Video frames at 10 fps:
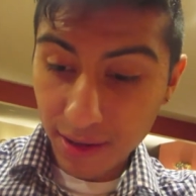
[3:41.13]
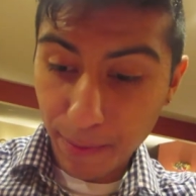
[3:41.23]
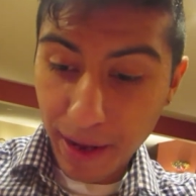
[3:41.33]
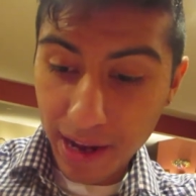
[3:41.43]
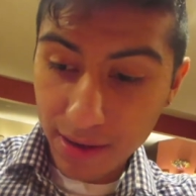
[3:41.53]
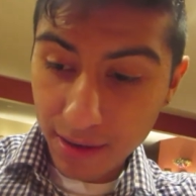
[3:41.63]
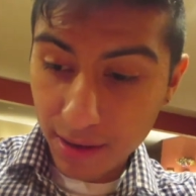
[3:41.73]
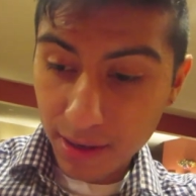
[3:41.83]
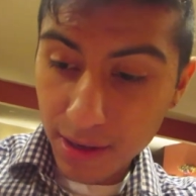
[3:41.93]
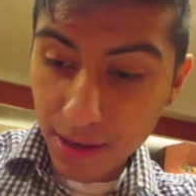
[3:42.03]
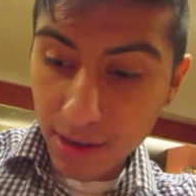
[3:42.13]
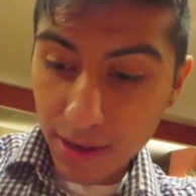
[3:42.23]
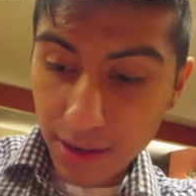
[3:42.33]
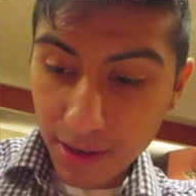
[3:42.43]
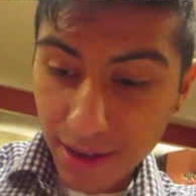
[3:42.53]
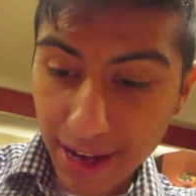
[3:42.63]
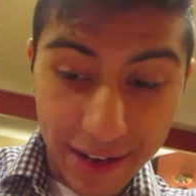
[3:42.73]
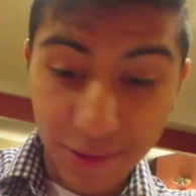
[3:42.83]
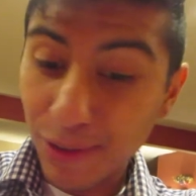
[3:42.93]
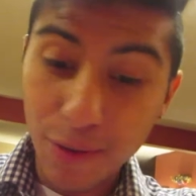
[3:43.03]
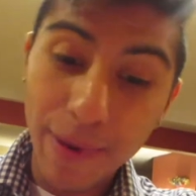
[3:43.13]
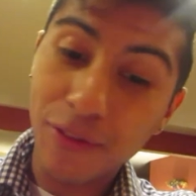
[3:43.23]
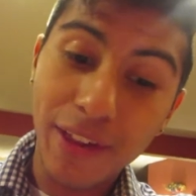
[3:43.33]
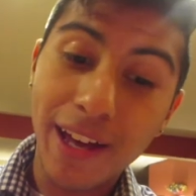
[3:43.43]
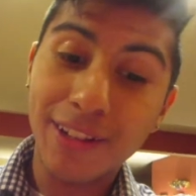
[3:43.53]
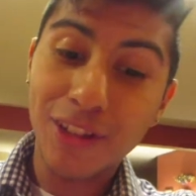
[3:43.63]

the pan. I don't know about that.